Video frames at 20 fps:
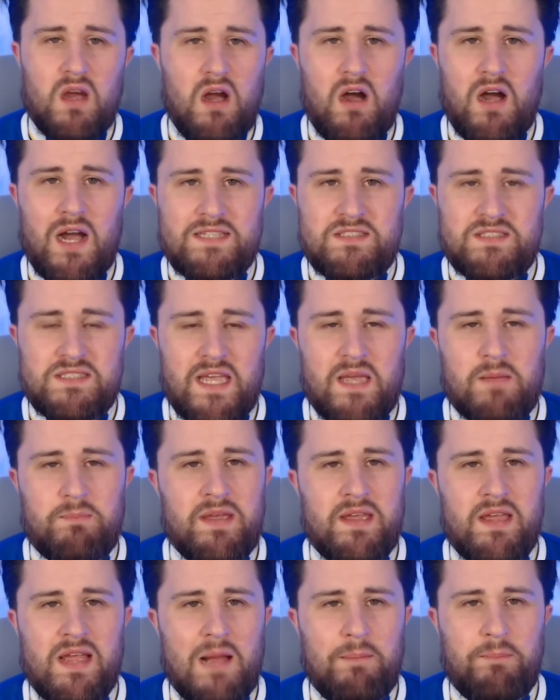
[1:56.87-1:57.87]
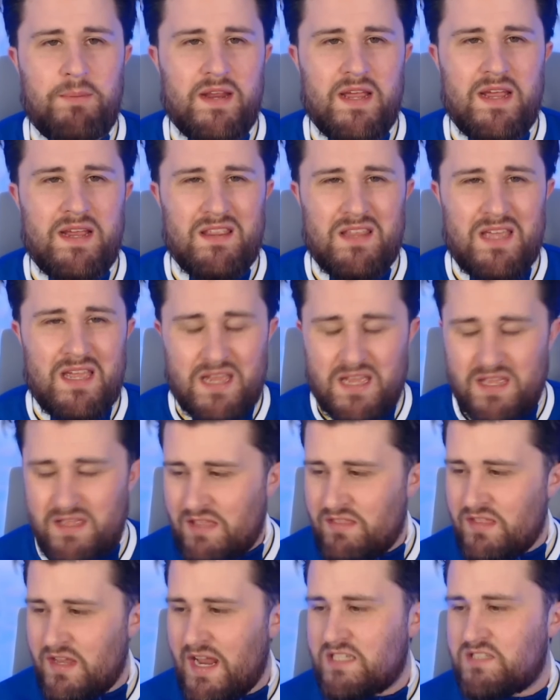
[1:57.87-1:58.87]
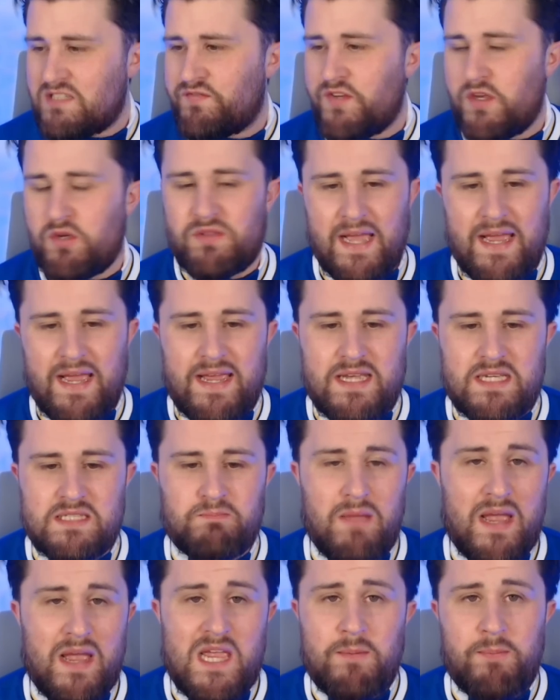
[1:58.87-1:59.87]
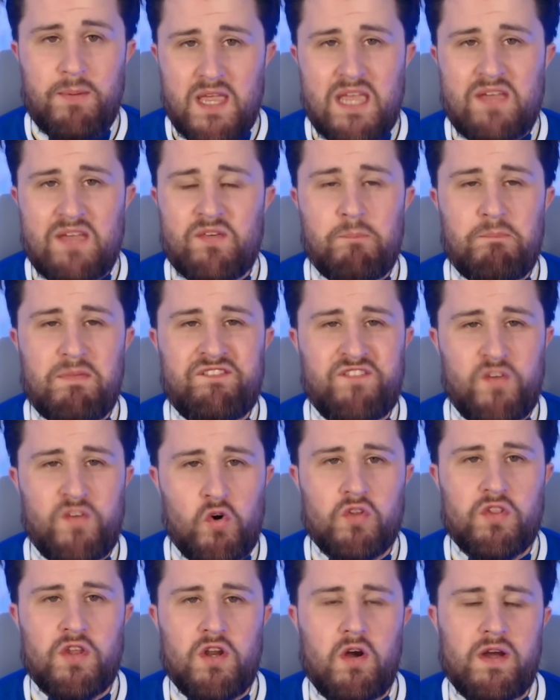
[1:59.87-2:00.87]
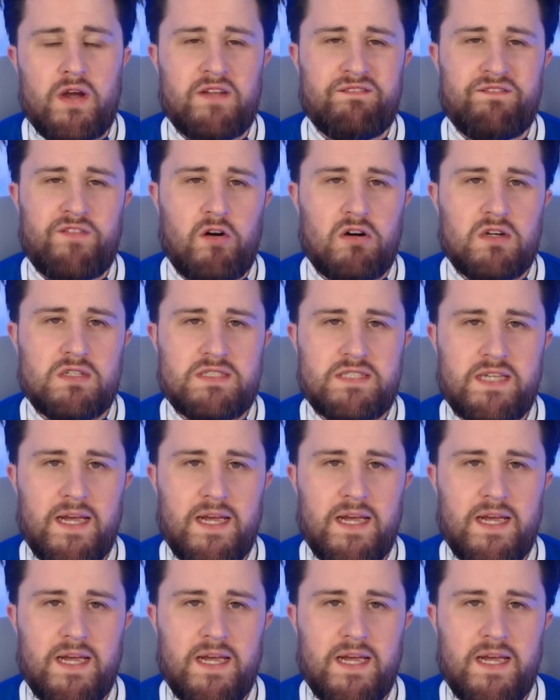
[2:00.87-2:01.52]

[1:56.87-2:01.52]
I see it being happening in the next few days, maybe even before the Nottingham Forest